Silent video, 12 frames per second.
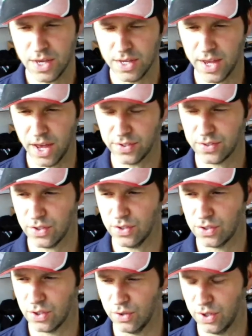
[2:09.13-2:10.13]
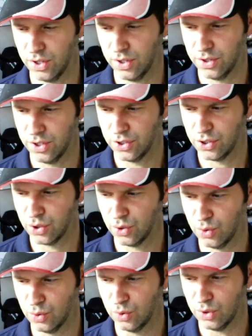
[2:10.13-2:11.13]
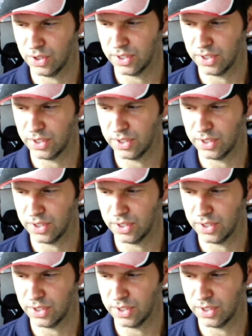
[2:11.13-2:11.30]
Yes, so the 2